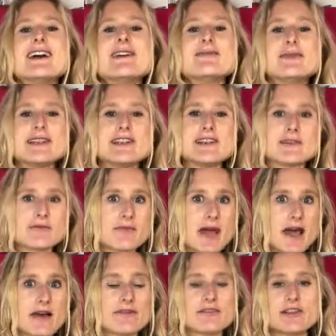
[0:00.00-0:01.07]
medium
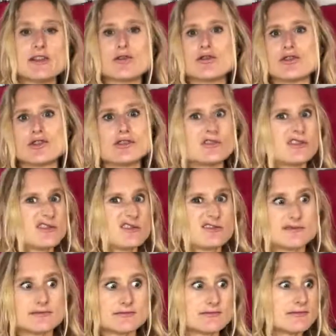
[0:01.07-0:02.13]
heavy, or
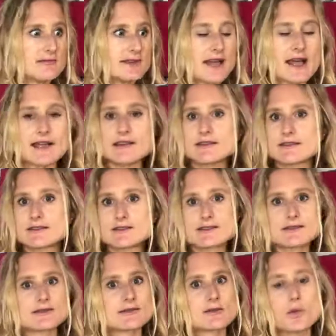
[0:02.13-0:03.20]
light
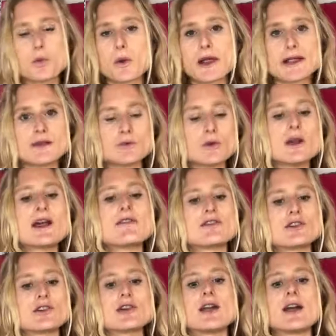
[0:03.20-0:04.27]
weight,
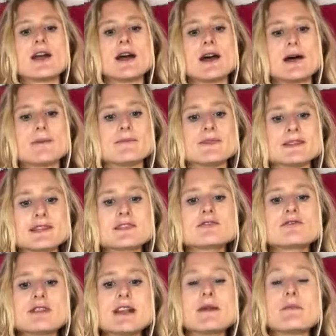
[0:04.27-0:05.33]
whatever, it
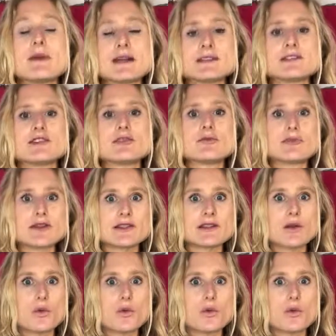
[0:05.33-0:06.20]
doesn't really matter. But